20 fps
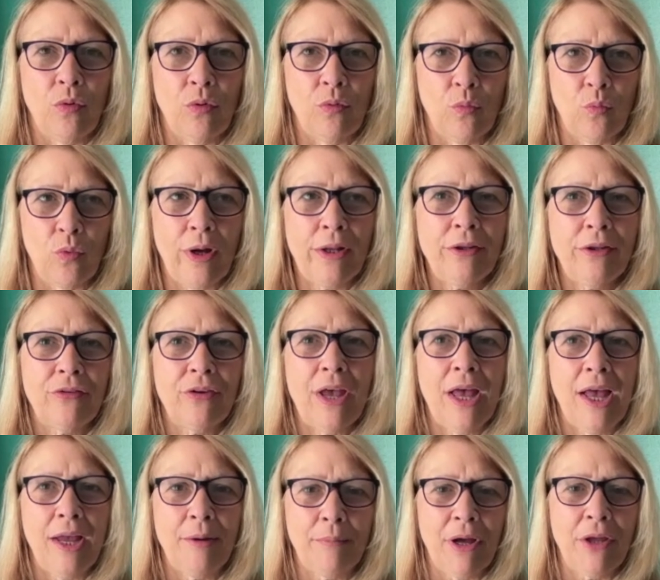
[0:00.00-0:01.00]
one
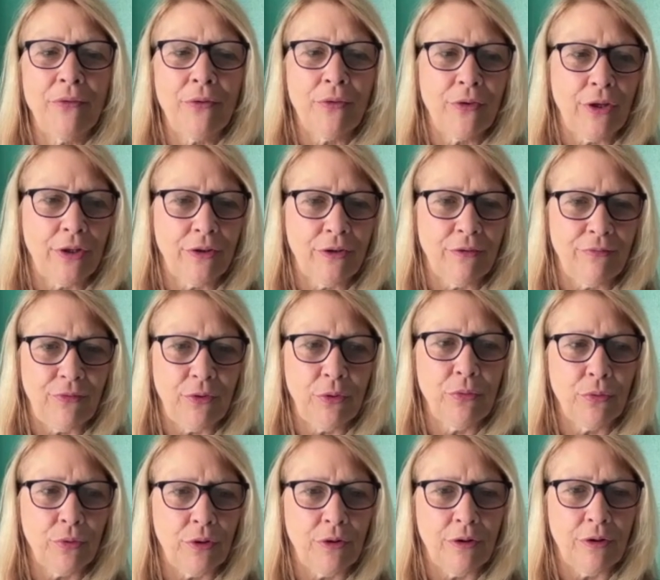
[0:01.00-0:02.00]
time other than the
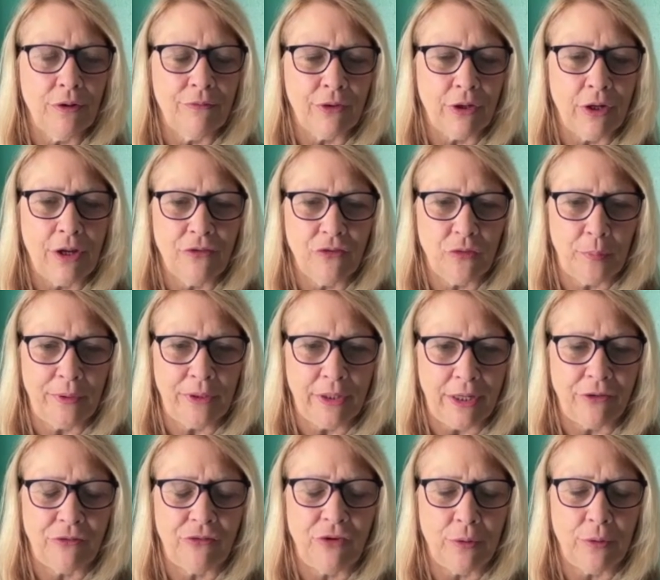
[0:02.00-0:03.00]
funeral of her husband
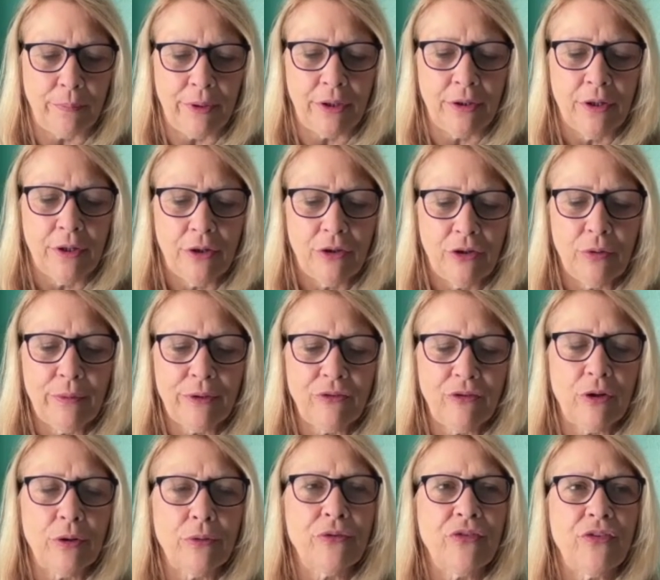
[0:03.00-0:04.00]
last year, but you went
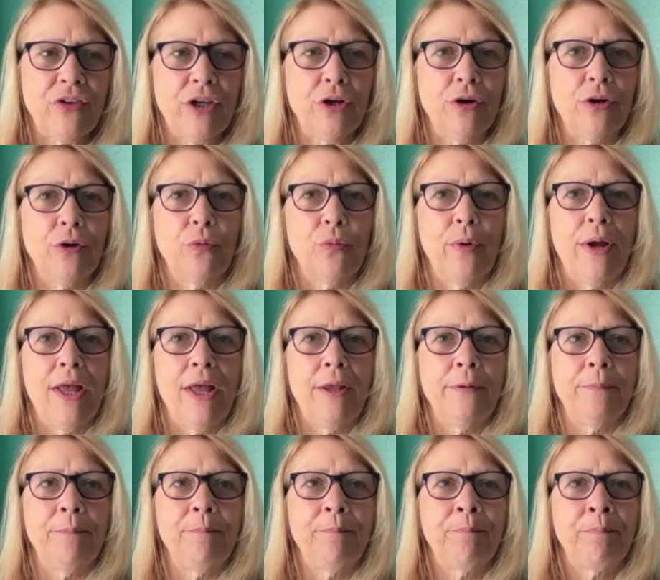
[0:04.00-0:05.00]
to go see her when